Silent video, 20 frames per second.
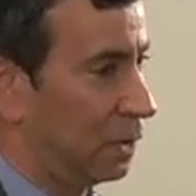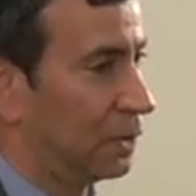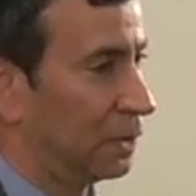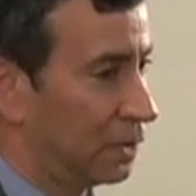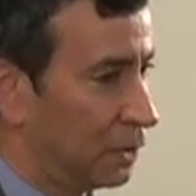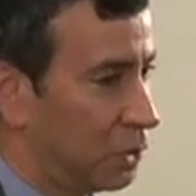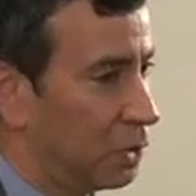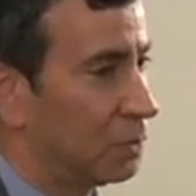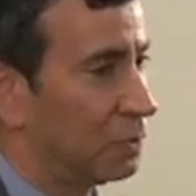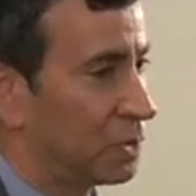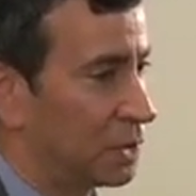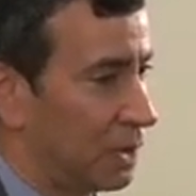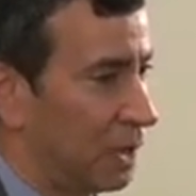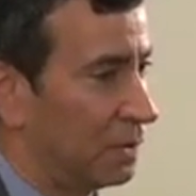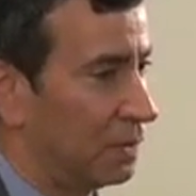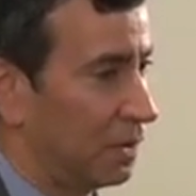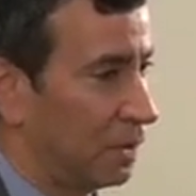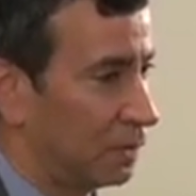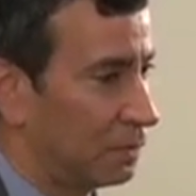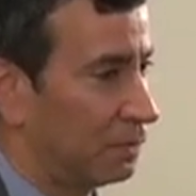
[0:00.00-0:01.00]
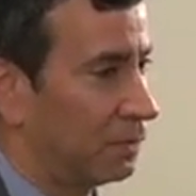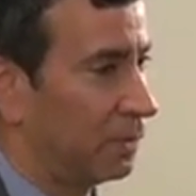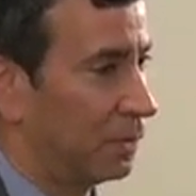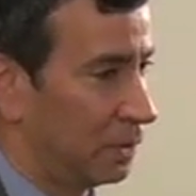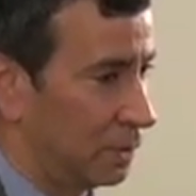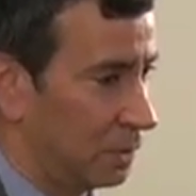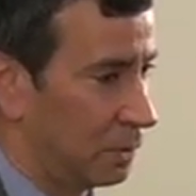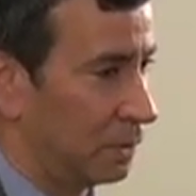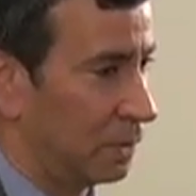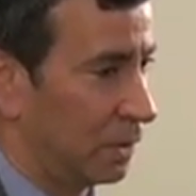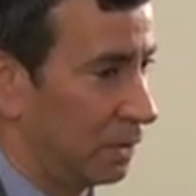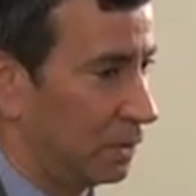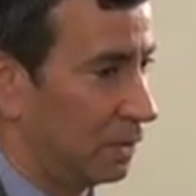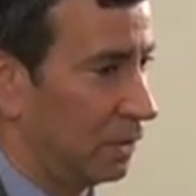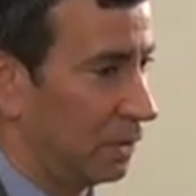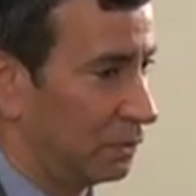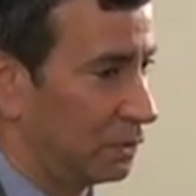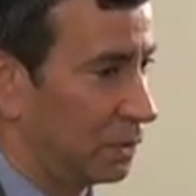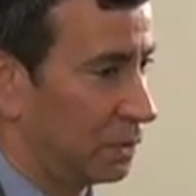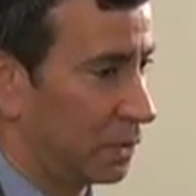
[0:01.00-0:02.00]
looms, I think, for you,
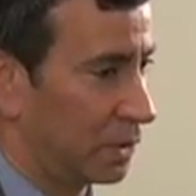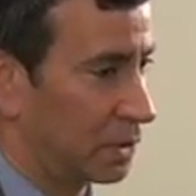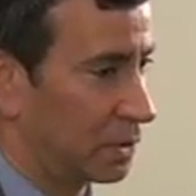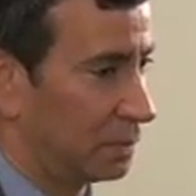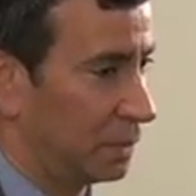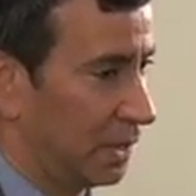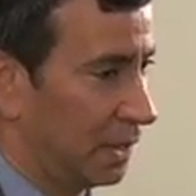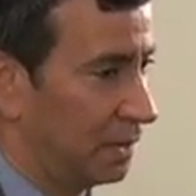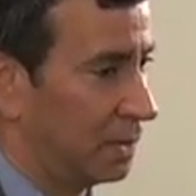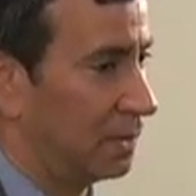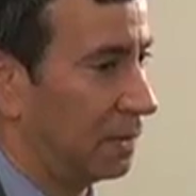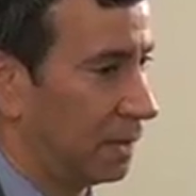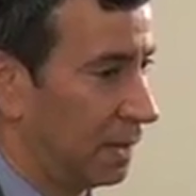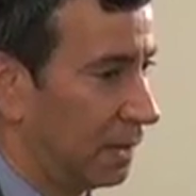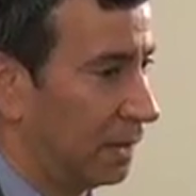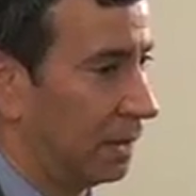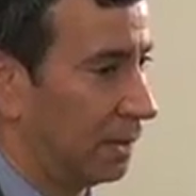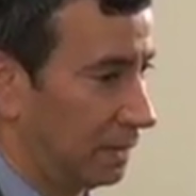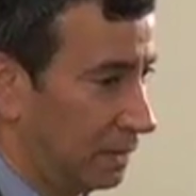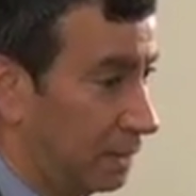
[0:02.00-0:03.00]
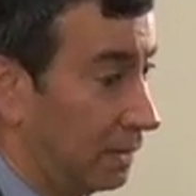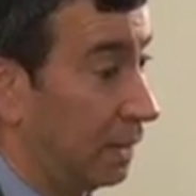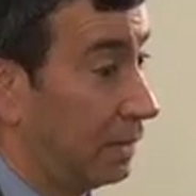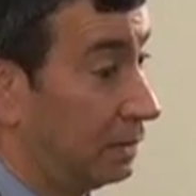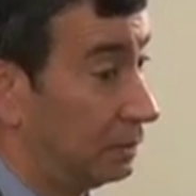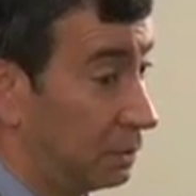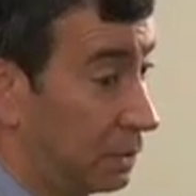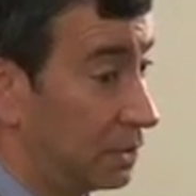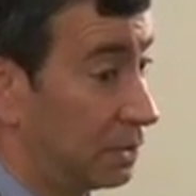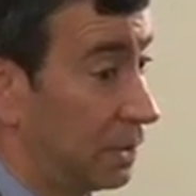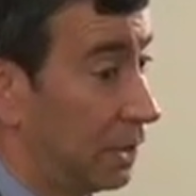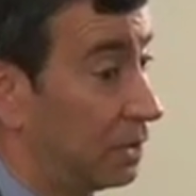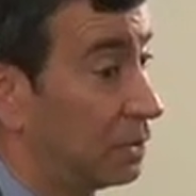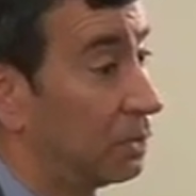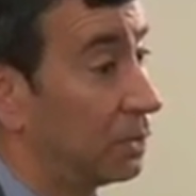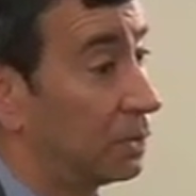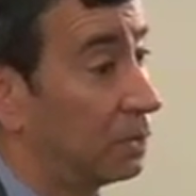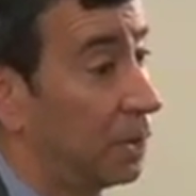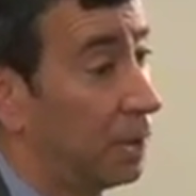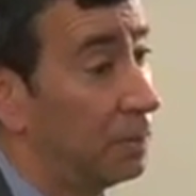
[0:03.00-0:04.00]
as you explained, and I would tend
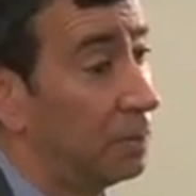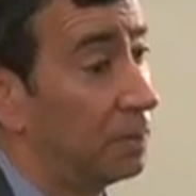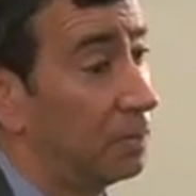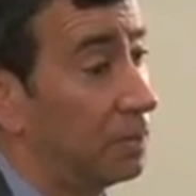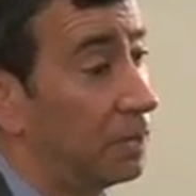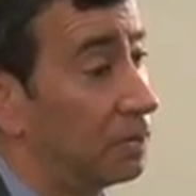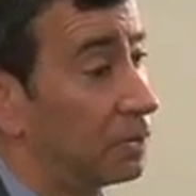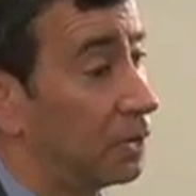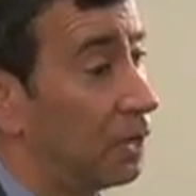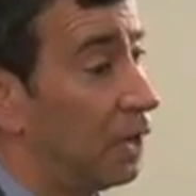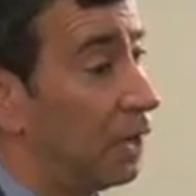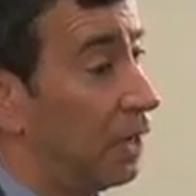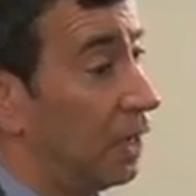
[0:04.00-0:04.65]
to agree with this,